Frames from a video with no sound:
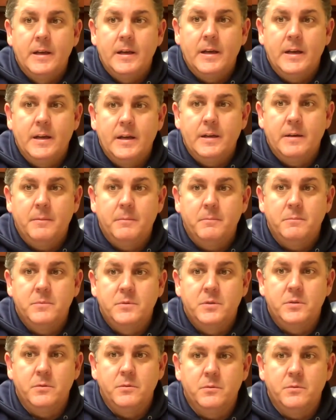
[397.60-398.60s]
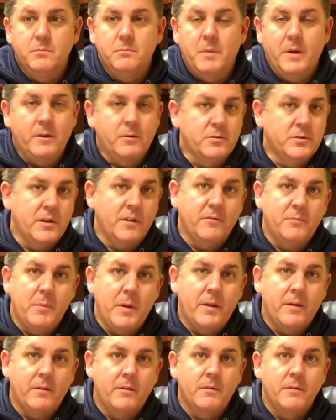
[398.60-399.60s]
um, to make herself
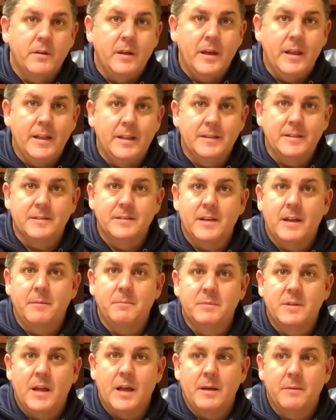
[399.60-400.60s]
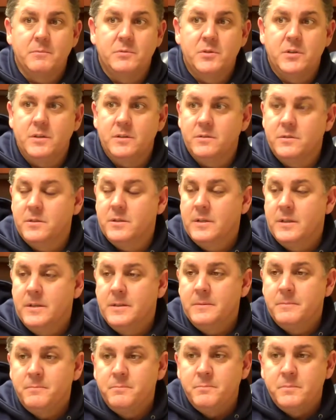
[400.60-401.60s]
better. And at the same time, she's
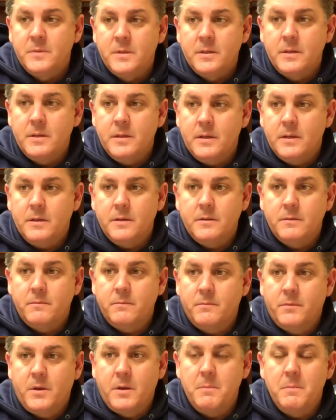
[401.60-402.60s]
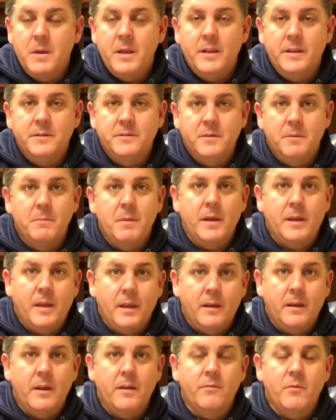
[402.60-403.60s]
uh, committed to
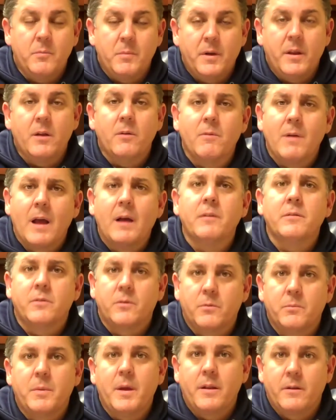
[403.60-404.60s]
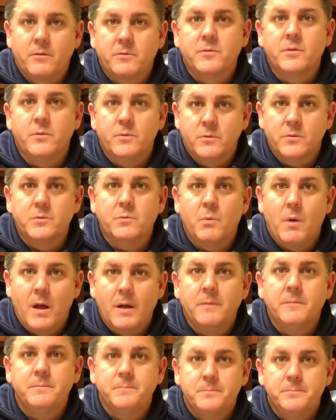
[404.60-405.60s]
making everybody around her better too as
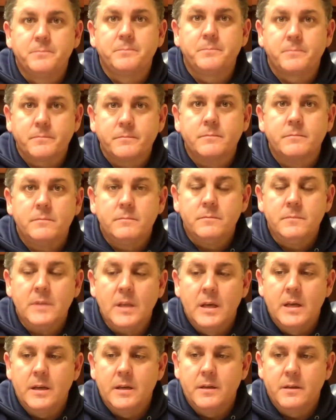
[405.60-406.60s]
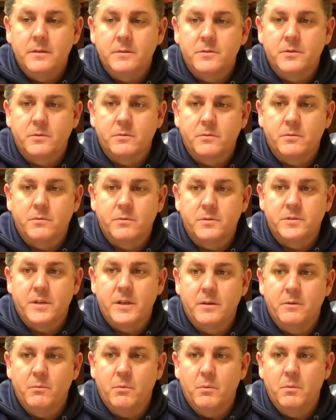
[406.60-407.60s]
well. Uh, so
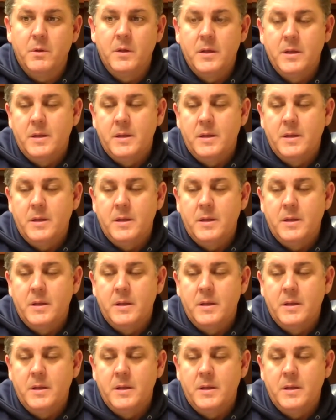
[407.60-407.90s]
Christina will